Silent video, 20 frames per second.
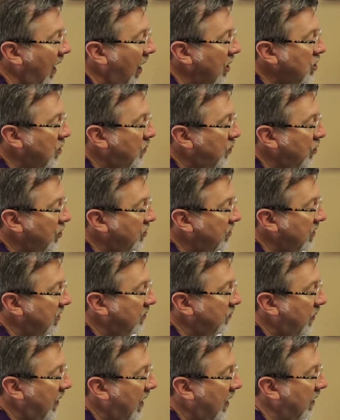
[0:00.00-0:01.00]
and you push
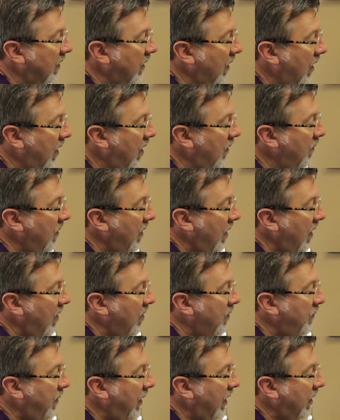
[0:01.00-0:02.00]
this palate up,
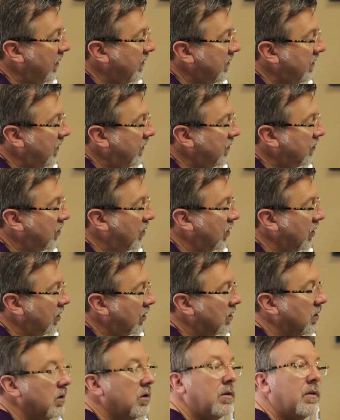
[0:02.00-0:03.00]
the palate itself is going to
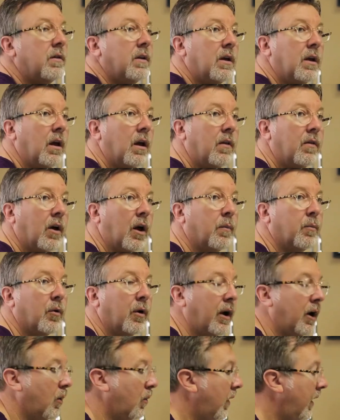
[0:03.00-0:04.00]
include the
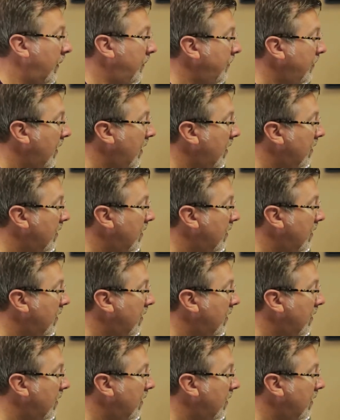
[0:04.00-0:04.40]
upper airway.